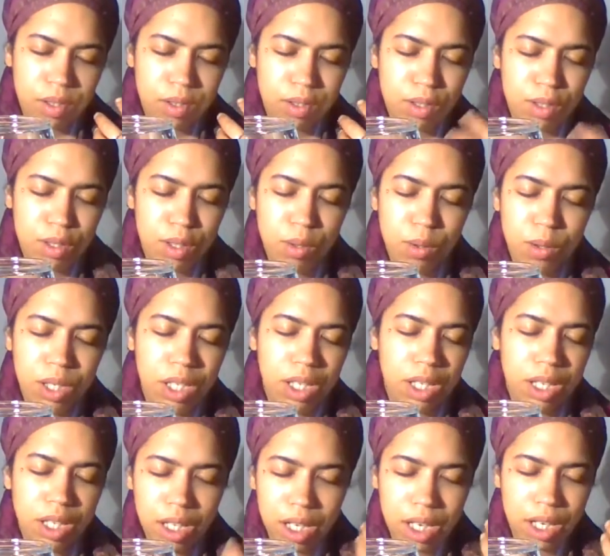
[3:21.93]
slowly
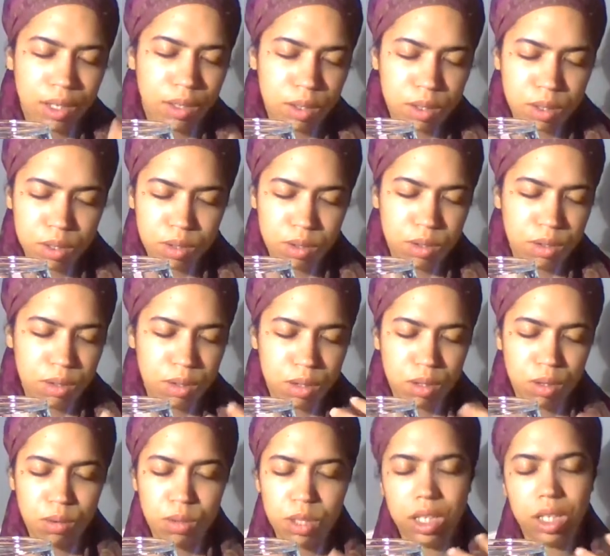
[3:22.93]
eating at your soul,
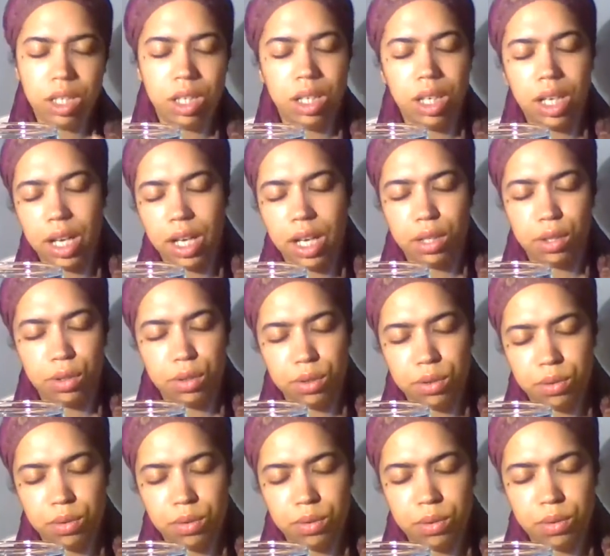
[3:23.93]
slowly eating at
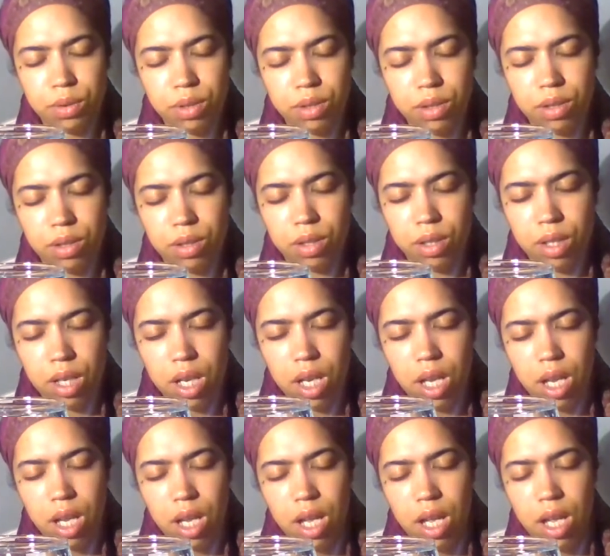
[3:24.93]
you.
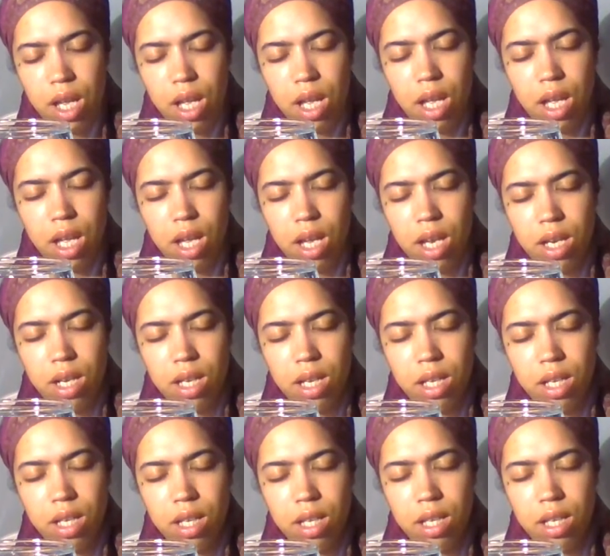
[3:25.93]
And